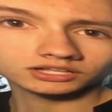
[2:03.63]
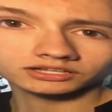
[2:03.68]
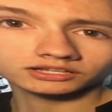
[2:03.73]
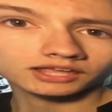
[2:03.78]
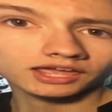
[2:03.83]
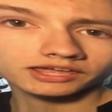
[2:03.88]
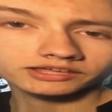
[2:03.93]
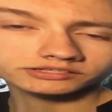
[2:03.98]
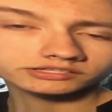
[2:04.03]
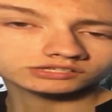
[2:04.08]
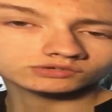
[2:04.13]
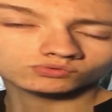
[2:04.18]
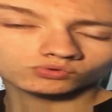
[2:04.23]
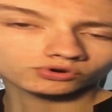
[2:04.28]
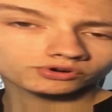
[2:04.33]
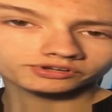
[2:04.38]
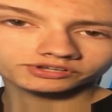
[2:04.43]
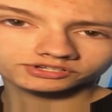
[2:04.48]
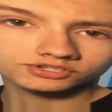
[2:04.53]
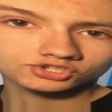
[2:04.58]
In case you
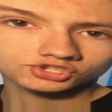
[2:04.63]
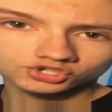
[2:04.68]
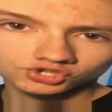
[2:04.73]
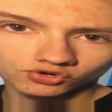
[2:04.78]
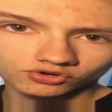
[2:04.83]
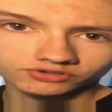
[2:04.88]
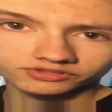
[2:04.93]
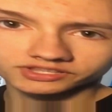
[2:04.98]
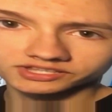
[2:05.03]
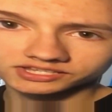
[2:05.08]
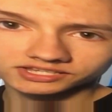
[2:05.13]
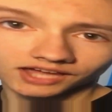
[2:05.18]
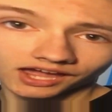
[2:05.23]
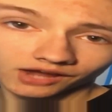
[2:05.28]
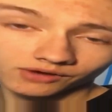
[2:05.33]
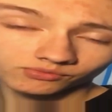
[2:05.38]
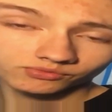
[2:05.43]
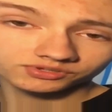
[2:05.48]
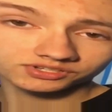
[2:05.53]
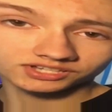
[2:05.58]
weren't sure, this
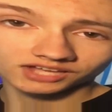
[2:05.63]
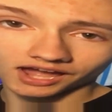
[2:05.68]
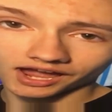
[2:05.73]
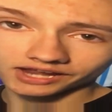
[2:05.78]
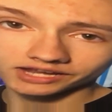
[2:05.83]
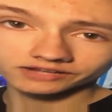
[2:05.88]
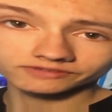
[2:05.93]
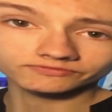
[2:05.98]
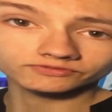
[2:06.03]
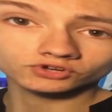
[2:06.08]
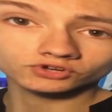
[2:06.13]
guy was kind of